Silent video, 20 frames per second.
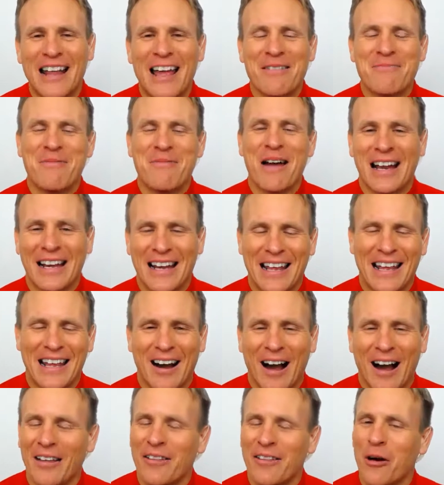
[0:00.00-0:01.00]
Mania.
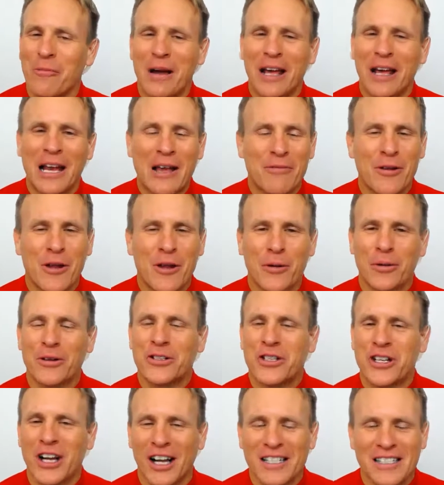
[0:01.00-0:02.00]
I know many of you are
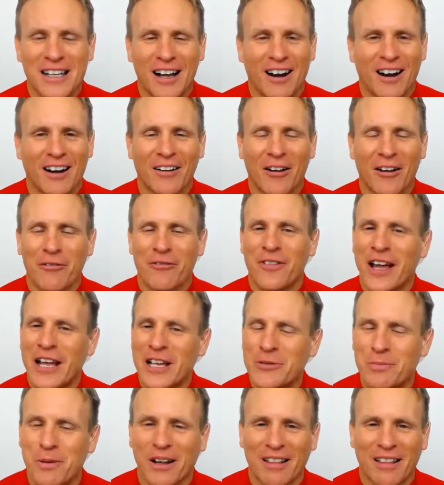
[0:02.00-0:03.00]
just on our
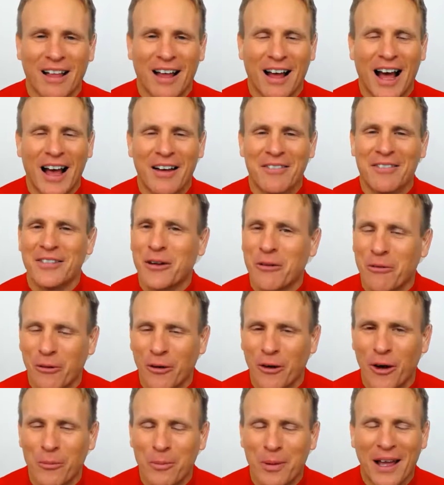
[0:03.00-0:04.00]
Facebook Live in the
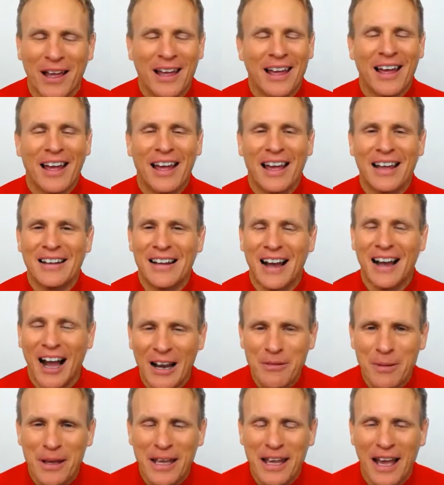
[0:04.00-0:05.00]
group at
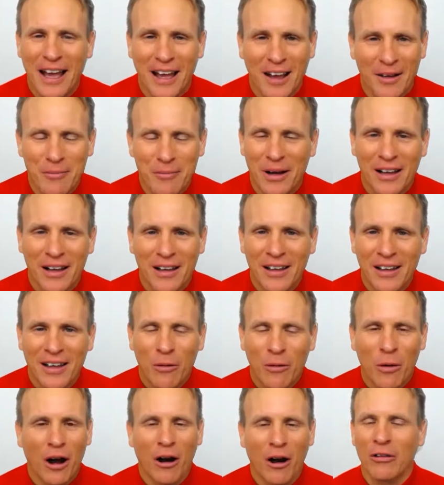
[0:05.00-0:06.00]
9 p.m.,
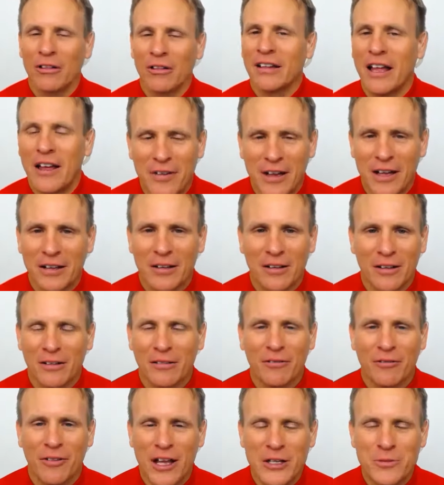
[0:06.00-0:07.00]
our Live It
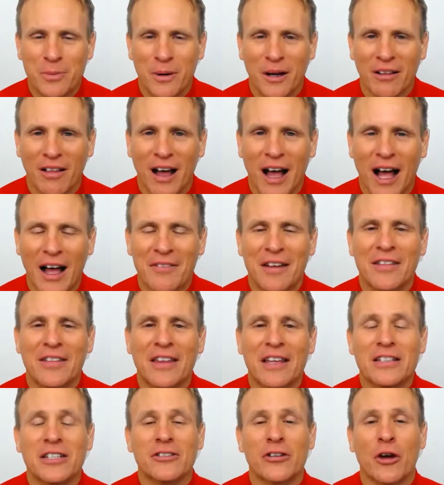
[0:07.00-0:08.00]
Facebook Live, and
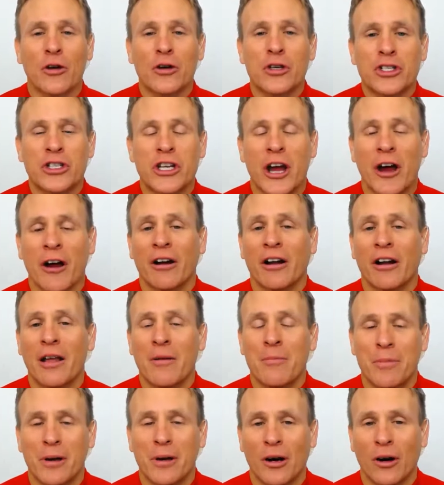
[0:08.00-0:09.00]
this is our Share It
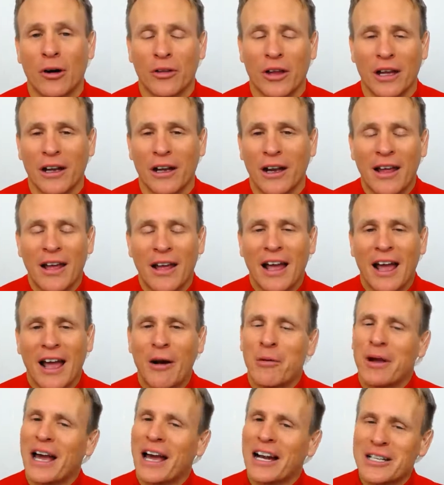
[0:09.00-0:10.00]
and Build It. And
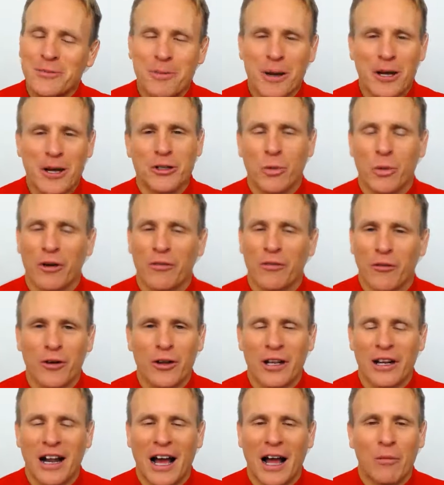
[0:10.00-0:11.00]
we got a special one for
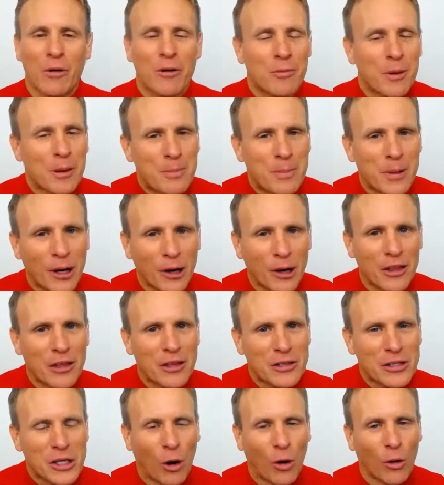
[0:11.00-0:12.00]
you tonight. We've been building
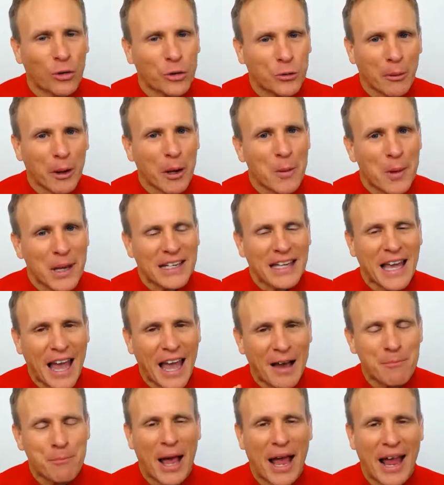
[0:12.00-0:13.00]
this whole 3-week
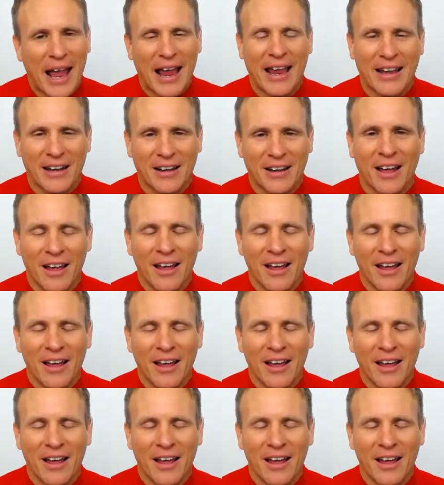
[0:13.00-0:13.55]
campaign